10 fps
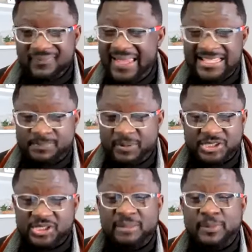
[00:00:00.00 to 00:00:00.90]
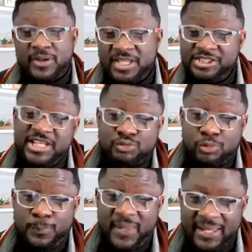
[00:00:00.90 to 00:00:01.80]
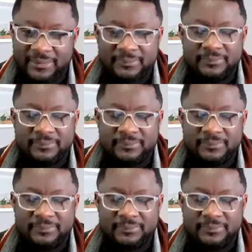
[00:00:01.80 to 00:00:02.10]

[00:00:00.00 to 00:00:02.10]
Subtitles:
inspiration, and people can change through pain.